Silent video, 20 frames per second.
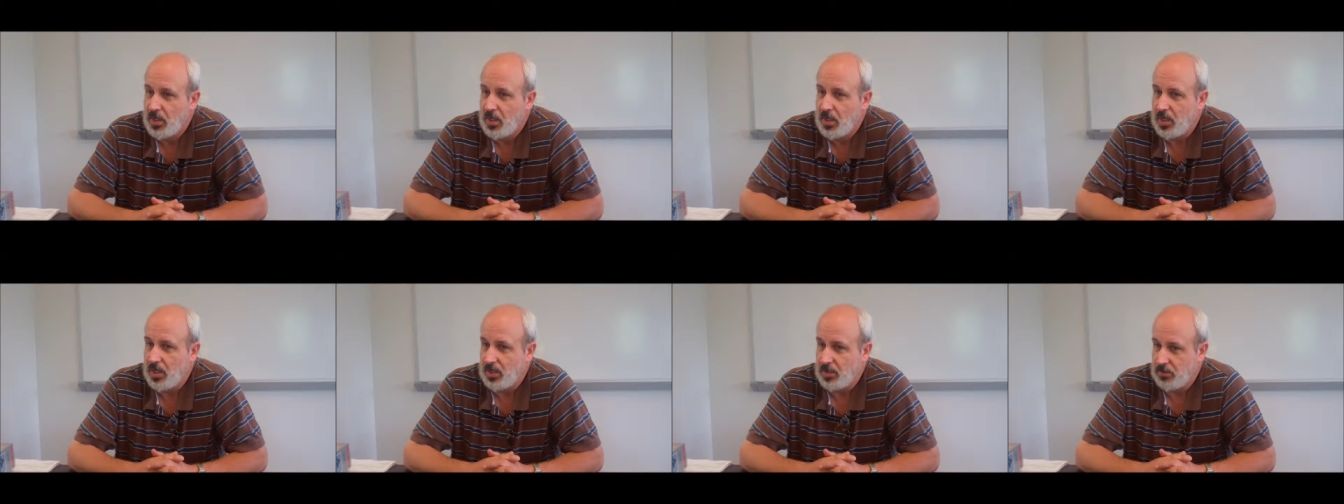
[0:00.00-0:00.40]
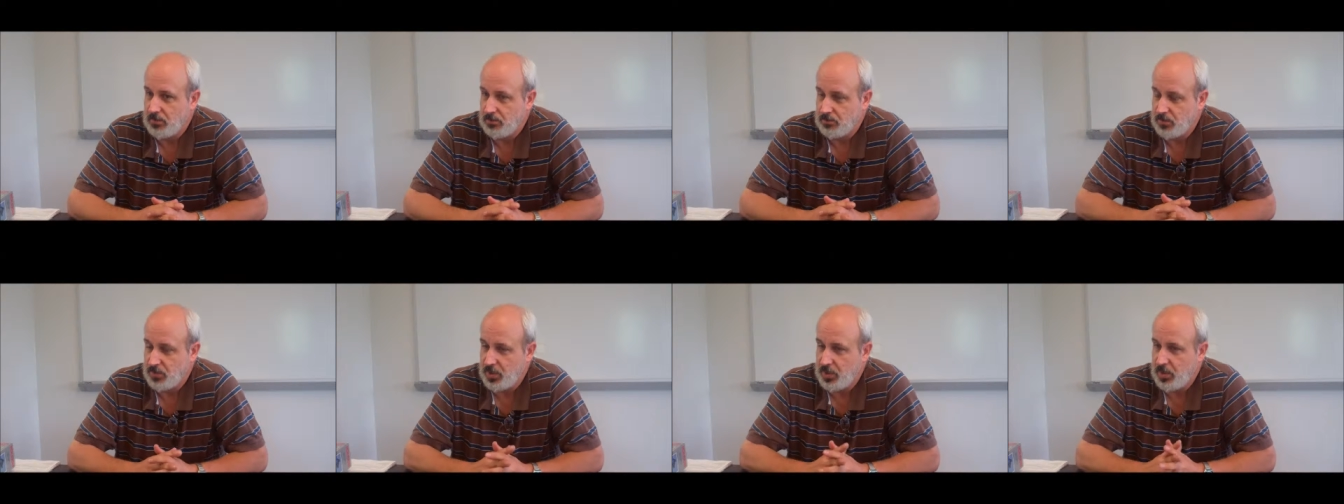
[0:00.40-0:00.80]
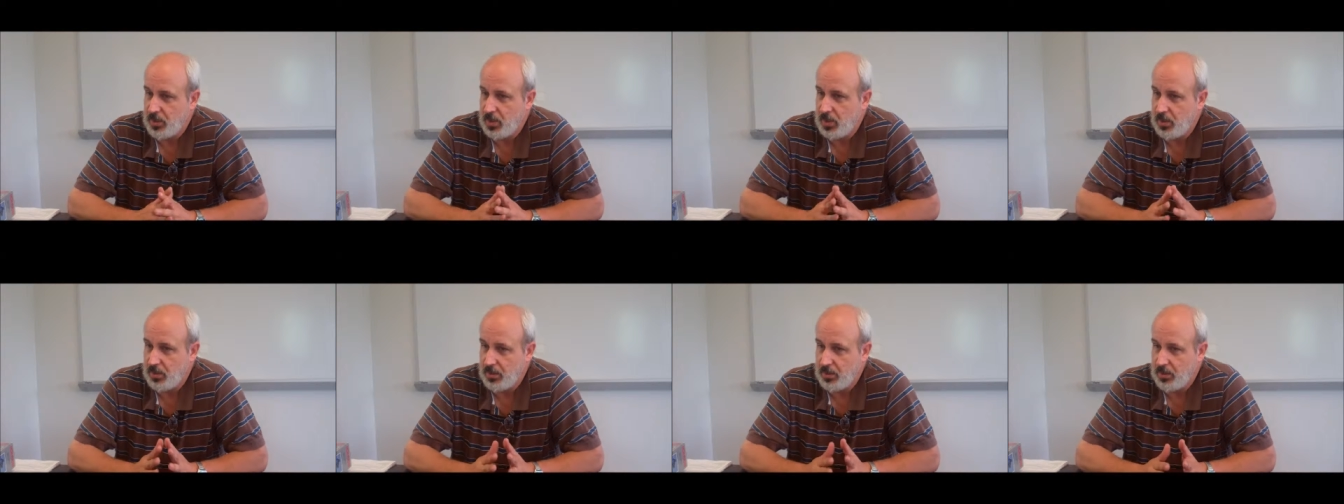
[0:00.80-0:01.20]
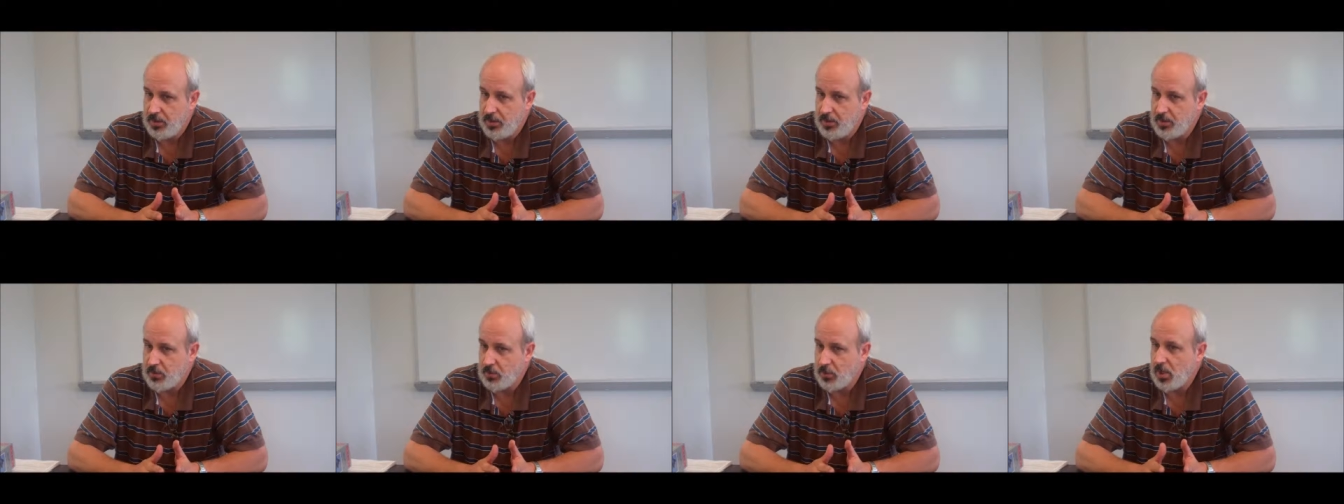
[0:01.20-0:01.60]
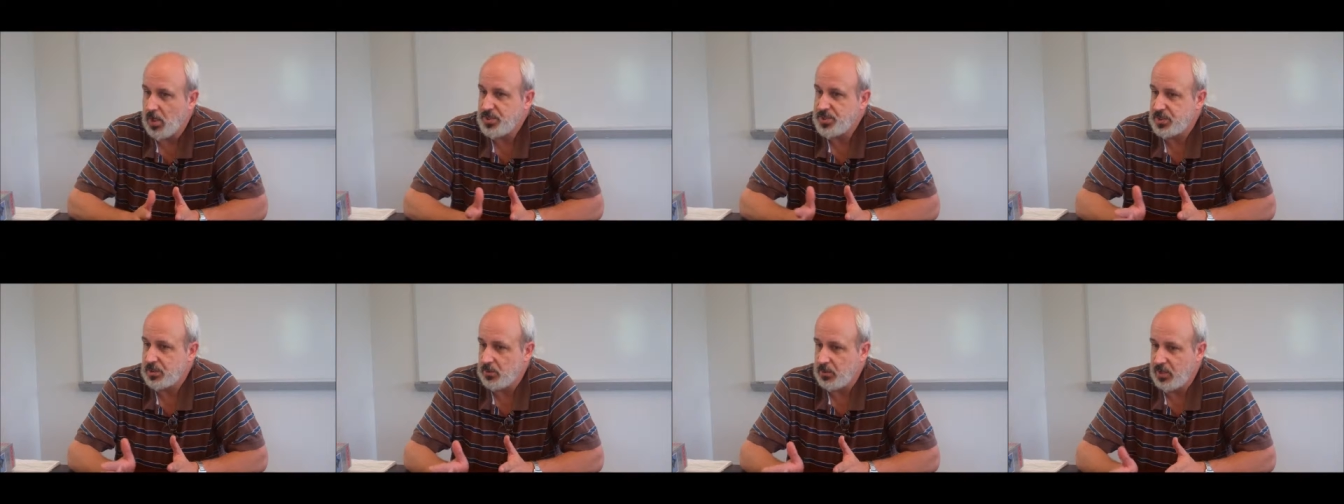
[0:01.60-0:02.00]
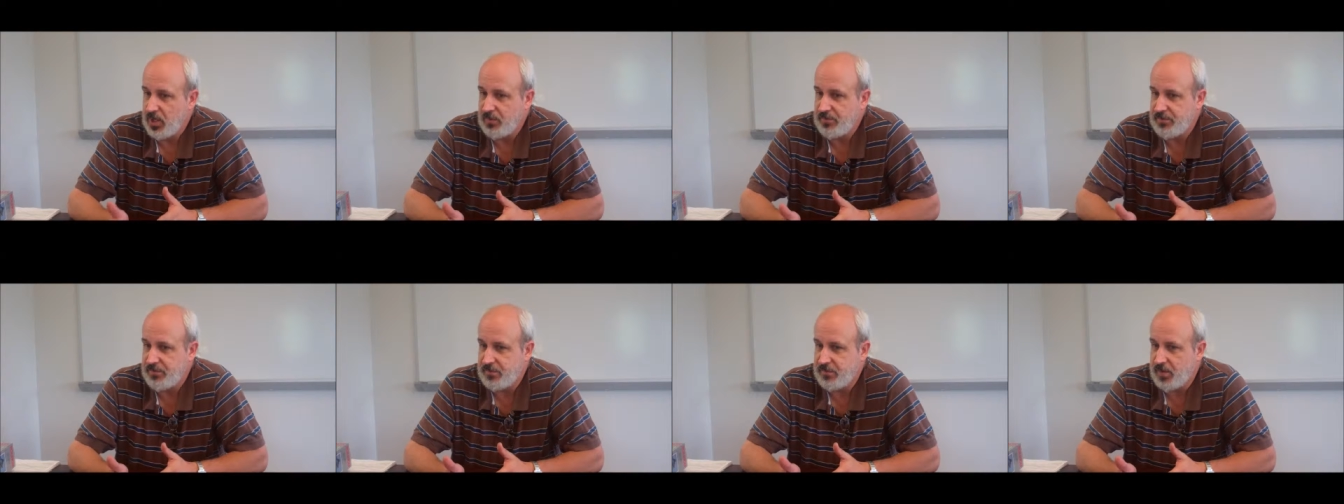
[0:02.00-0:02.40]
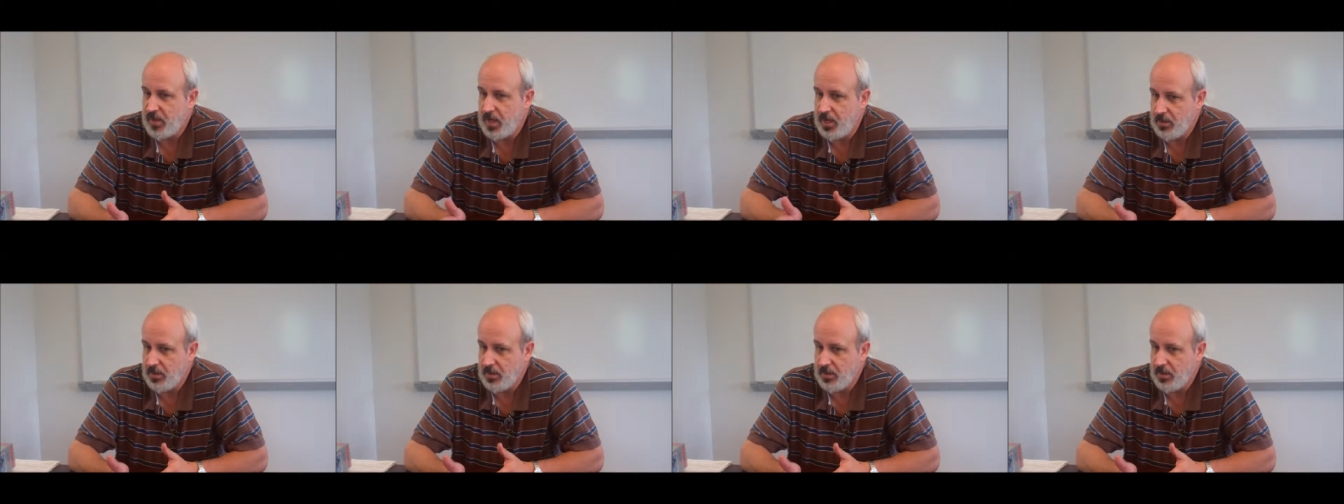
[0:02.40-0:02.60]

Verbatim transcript: Um, and that there were also enough